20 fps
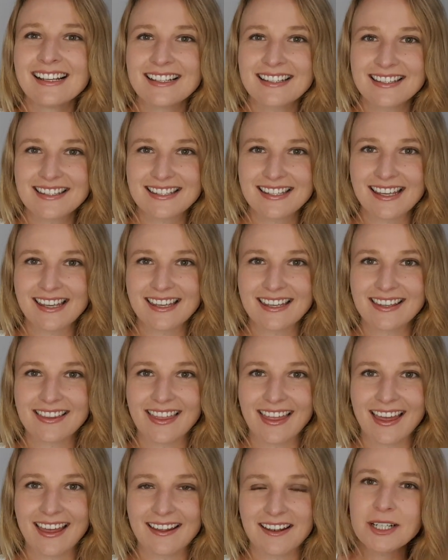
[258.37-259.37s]
Seeing
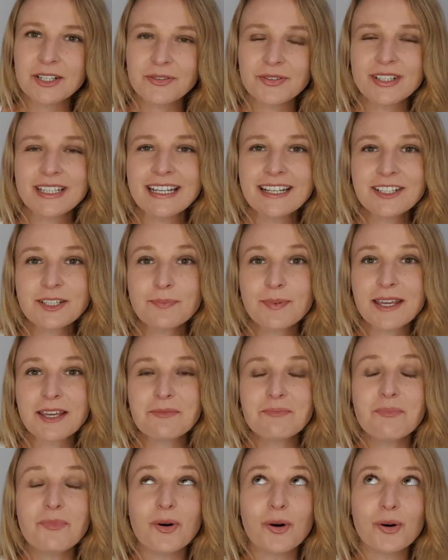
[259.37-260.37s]
that. But if you need to be
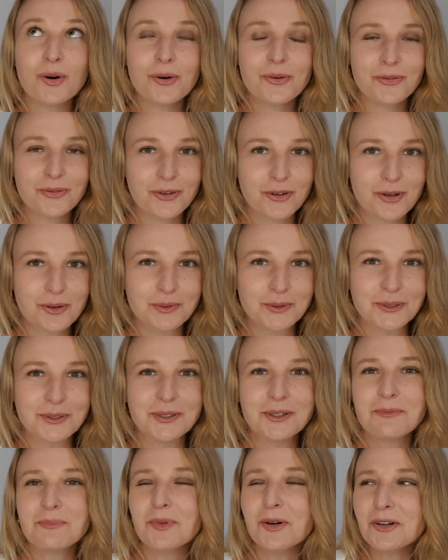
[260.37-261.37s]
more
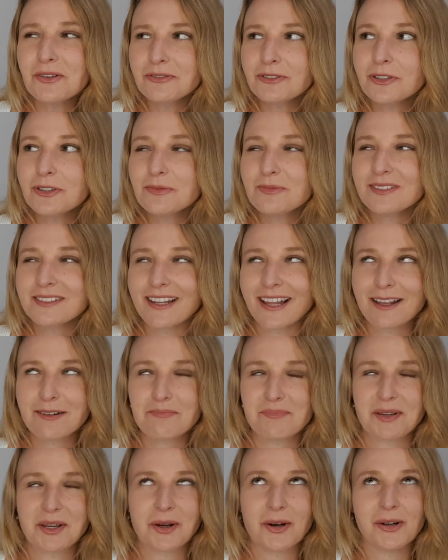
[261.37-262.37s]
formal than
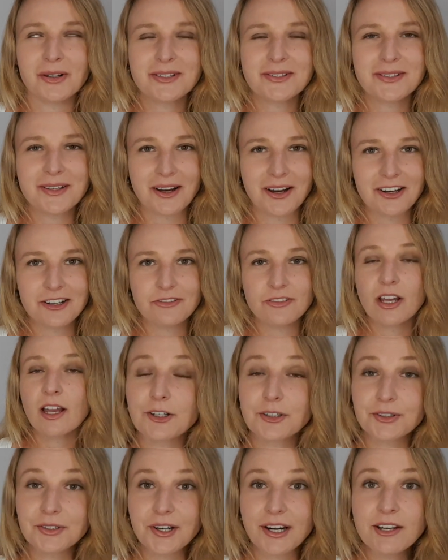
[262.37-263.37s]
because of, a
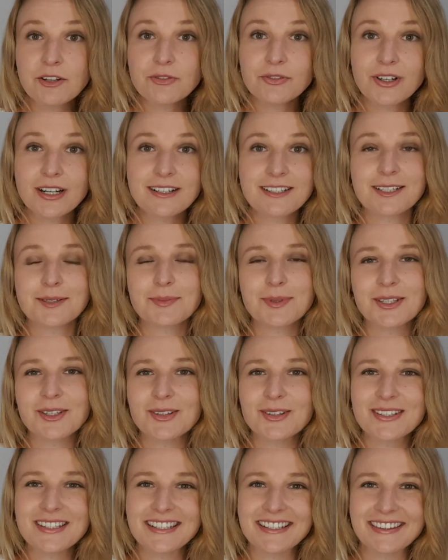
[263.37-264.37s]
great phrase to be
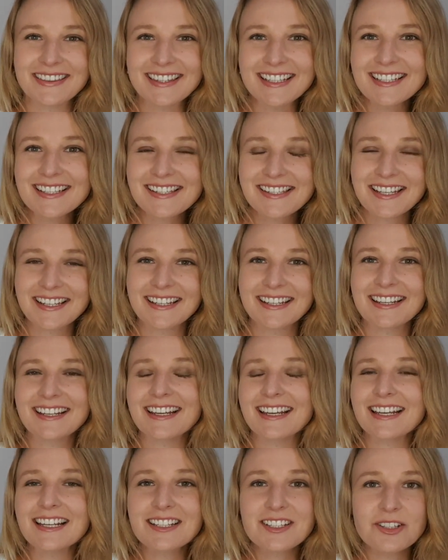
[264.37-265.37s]
using in this
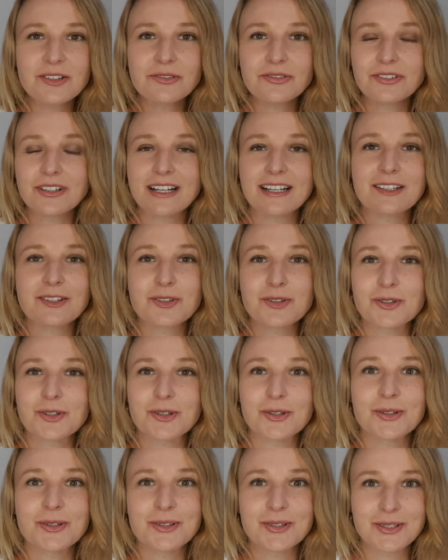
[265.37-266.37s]
setting is a phrase
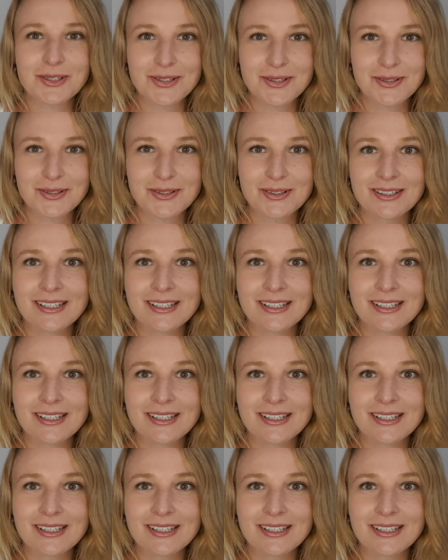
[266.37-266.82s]
due to.